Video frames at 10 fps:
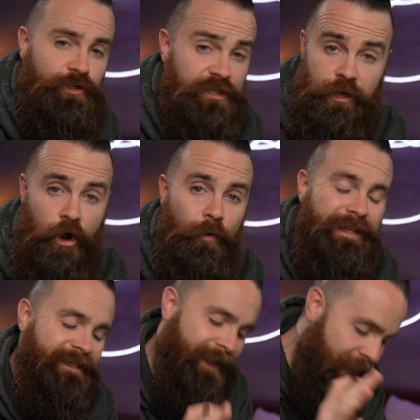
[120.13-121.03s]
Just know
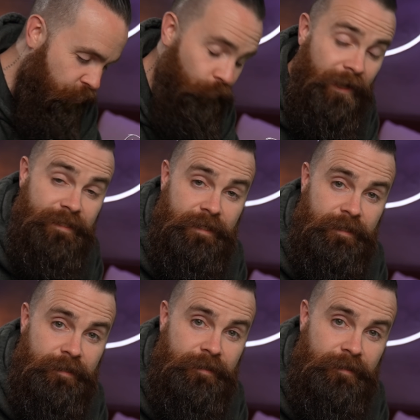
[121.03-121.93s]
it's not
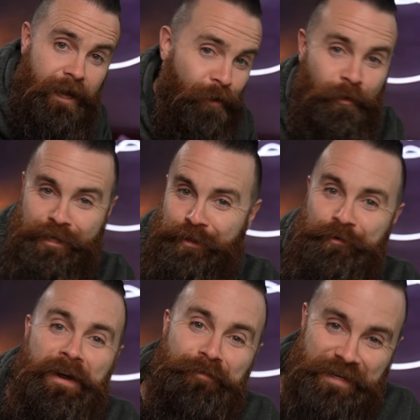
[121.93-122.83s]
crazy I'll walk you
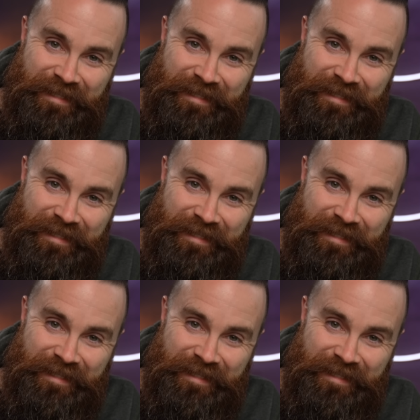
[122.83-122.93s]
through every